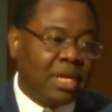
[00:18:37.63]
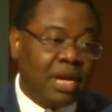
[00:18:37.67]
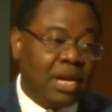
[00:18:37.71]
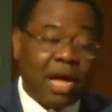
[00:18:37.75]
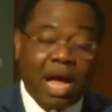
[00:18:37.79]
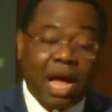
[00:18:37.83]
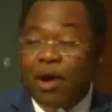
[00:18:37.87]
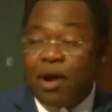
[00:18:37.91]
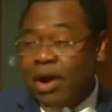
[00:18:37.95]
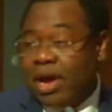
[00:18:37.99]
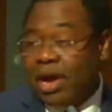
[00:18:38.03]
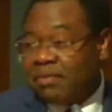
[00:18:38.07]

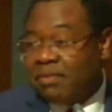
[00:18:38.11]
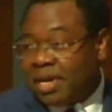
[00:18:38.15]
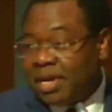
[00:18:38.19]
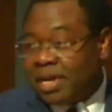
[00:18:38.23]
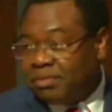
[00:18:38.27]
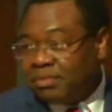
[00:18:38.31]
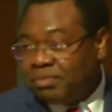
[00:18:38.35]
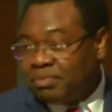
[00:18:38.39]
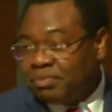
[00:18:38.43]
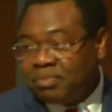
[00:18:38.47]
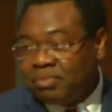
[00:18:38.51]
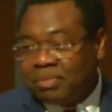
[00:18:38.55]
However,
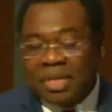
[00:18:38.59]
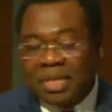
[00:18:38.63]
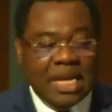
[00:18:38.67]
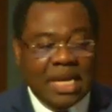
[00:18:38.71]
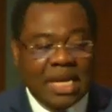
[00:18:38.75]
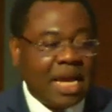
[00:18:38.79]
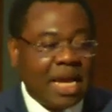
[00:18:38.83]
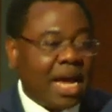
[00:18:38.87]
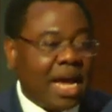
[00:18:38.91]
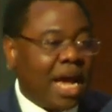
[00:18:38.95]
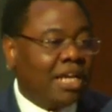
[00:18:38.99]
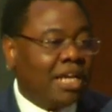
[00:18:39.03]

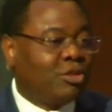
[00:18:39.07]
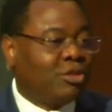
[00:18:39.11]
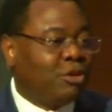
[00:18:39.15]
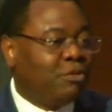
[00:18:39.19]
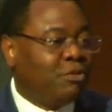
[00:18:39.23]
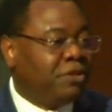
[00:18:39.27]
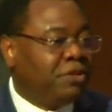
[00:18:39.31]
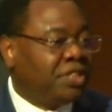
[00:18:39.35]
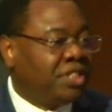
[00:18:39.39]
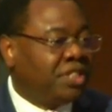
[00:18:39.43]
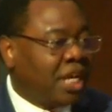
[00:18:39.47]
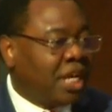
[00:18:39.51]
as
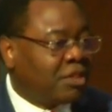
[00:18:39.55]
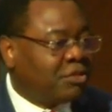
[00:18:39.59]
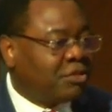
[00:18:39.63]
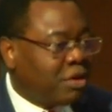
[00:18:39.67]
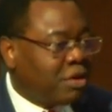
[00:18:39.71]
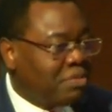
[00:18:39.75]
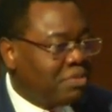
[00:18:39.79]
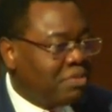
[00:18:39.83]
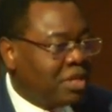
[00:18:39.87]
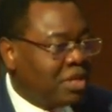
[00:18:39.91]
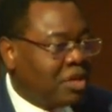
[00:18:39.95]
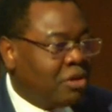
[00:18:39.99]
officials
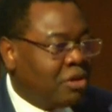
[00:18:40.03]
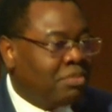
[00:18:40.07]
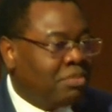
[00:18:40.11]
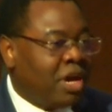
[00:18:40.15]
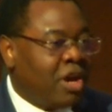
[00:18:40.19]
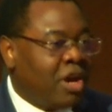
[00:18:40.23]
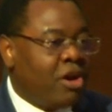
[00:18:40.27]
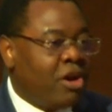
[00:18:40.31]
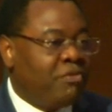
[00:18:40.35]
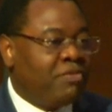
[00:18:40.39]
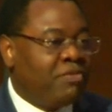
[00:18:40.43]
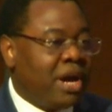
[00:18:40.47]
from a number
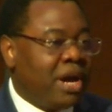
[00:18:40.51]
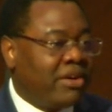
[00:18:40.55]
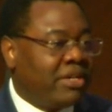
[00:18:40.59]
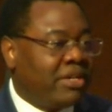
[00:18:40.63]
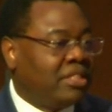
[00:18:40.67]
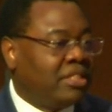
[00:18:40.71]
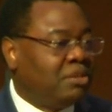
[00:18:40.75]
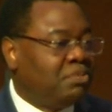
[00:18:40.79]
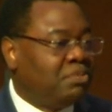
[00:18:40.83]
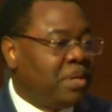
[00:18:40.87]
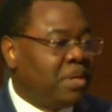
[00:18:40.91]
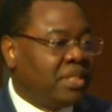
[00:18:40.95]
of our
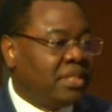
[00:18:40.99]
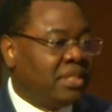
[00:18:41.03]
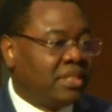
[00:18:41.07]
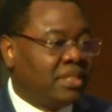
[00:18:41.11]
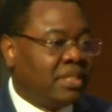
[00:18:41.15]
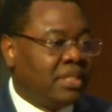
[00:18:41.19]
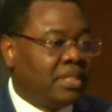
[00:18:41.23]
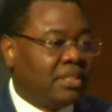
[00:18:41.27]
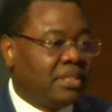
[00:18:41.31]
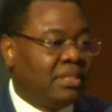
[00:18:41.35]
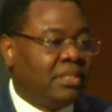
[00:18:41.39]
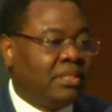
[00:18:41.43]
recipient
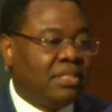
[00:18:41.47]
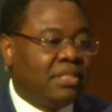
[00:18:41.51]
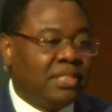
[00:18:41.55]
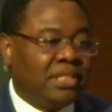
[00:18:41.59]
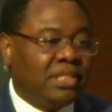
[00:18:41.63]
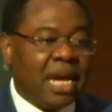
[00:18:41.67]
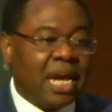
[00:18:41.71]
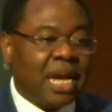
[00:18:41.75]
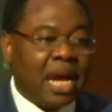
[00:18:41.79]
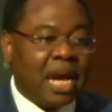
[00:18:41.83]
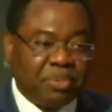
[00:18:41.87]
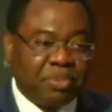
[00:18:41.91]
states
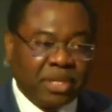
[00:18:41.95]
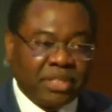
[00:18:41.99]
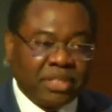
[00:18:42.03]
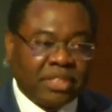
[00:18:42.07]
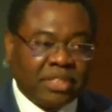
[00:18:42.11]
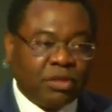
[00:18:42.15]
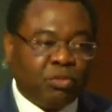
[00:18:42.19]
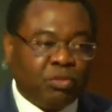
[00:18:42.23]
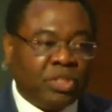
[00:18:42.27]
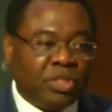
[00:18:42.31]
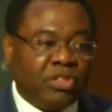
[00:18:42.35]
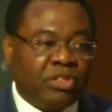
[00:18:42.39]
this year are
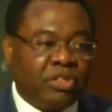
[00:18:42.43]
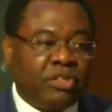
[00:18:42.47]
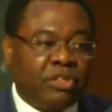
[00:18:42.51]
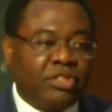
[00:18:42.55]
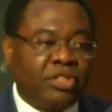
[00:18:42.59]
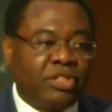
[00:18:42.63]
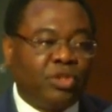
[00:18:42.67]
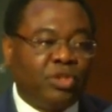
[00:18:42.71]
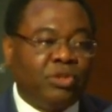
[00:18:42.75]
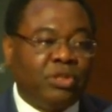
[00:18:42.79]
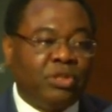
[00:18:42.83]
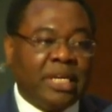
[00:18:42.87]
present with
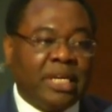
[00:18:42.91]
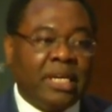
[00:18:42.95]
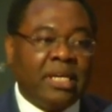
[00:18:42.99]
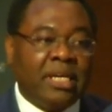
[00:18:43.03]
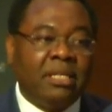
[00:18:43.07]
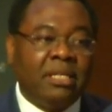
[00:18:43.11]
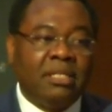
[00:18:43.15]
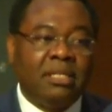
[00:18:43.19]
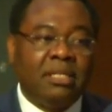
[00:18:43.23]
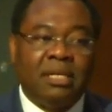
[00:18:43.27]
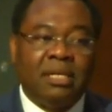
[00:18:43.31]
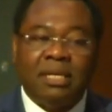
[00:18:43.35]
us today,
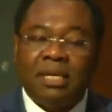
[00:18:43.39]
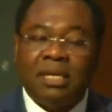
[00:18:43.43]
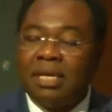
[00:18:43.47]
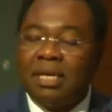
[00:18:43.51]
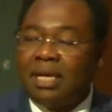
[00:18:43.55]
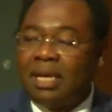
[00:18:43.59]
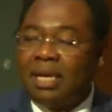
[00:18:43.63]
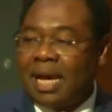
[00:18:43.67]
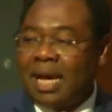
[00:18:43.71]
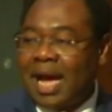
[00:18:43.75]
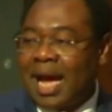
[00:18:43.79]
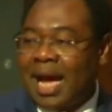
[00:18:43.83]

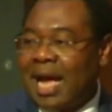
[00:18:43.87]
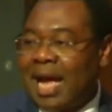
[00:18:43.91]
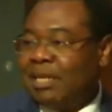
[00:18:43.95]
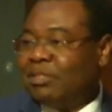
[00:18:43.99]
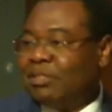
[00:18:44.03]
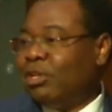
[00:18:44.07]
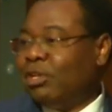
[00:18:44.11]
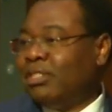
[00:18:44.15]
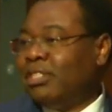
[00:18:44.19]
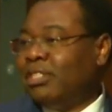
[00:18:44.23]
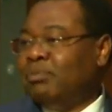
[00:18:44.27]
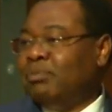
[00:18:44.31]
I
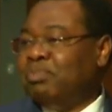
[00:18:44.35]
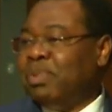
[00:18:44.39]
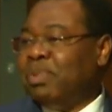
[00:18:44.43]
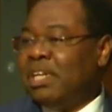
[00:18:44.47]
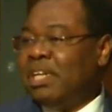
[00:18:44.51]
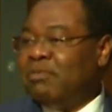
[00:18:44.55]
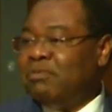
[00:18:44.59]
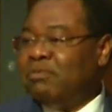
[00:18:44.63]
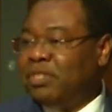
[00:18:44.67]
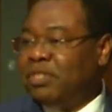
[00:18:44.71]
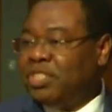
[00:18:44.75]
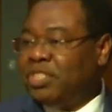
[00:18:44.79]
thought it
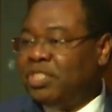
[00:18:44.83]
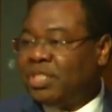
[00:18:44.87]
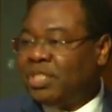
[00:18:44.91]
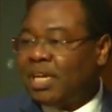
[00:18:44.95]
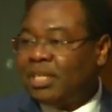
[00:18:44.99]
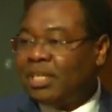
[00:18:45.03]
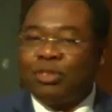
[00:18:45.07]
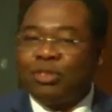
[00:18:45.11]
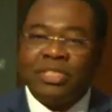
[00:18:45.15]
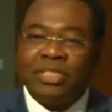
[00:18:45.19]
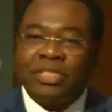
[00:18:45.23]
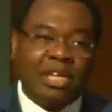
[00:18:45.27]

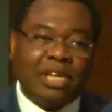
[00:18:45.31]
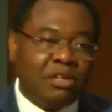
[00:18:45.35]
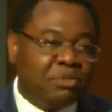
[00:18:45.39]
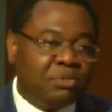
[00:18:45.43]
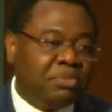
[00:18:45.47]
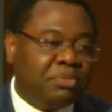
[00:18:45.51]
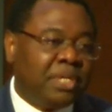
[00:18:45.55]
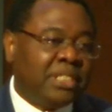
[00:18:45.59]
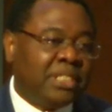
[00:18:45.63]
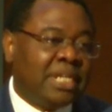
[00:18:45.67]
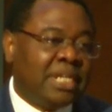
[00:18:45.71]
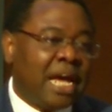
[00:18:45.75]
beneficial to
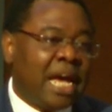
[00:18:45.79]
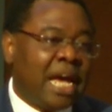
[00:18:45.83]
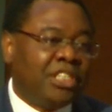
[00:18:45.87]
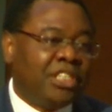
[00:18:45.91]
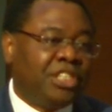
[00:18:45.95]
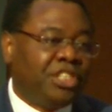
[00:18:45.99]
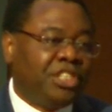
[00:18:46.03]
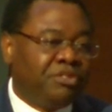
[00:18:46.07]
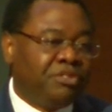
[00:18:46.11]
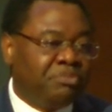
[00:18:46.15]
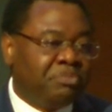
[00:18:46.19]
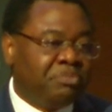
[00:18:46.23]
celebrate their
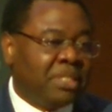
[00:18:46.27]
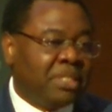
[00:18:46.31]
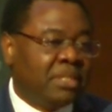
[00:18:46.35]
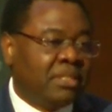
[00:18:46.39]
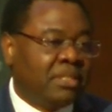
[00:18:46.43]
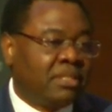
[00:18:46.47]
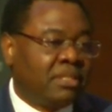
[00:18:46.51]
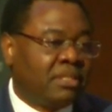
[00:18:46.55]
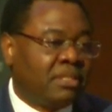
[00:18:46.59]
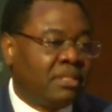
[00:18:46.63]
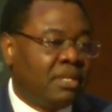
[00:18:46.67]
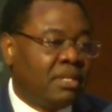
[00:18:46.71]

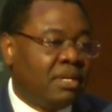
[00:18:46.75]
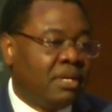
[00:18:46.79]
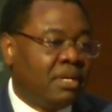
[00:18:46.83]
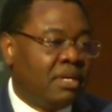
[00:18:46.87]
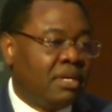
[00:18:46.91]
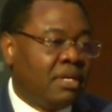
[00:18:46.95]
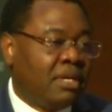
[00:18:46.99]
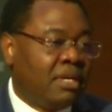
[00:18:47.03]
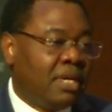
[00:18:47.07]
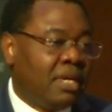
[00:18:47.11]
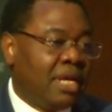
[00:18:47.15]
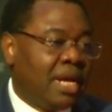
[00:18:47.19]
achievements
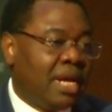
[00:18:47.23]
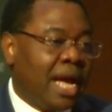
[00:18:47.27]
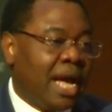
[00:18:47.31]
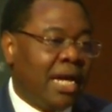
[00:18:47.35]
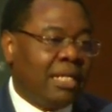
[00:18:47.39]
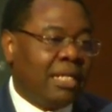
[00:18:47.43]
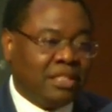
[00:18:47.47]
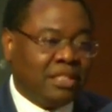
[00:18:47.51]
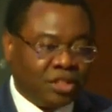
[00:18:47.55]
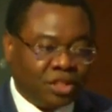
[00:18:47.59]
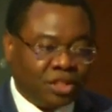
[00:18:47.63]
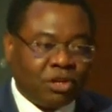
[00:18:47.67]

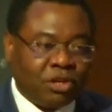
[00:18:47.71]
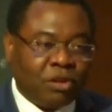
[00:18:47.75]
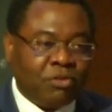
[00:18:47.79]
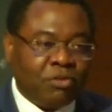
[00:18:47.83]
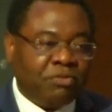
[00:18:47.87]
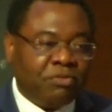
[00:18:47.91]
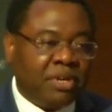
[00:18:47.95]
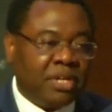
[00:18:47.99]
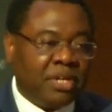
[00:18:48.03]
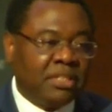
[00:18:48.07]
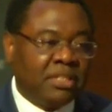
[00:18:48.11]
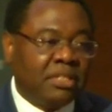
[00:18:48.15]
at this
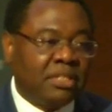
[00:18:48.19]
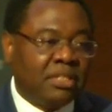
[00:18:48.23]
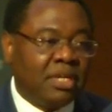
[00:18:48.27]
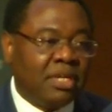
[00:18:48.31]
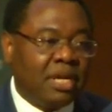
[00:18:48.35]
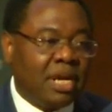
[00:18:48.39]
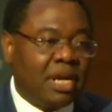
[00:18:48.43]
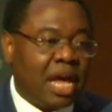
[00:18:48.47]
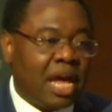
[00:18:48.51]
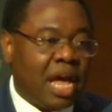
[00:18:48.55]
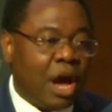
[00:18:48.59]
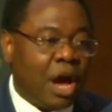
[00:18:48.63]
conference.
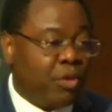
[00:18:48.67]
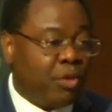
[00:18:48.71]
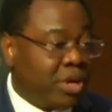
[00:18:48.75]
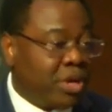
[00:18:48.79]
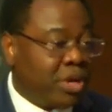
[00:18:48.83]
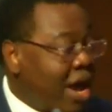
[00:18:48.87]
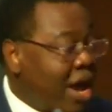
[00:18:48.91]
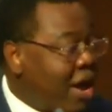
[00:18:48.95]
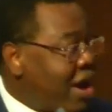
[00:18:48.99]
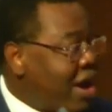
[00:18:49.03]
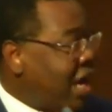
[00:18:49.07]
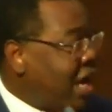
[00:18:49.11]
I will
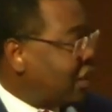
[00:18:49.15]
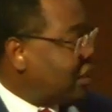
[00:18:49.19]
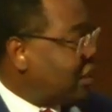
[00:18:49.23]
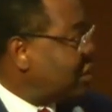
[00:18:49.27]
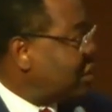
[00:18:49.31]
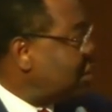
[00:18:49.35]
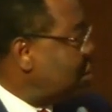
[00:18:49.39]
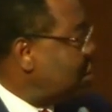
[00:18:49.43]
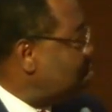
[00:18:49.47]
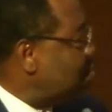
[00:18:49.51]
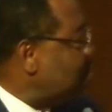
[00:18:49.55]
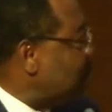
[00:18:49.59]
now
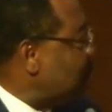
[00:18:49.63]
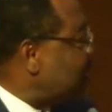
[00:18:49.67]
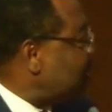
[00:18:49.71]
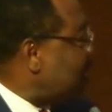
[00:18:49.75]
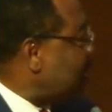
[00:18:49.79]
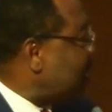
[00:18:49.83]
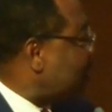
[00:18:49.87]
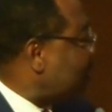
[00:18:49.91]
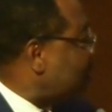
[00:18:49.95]
ask Mr.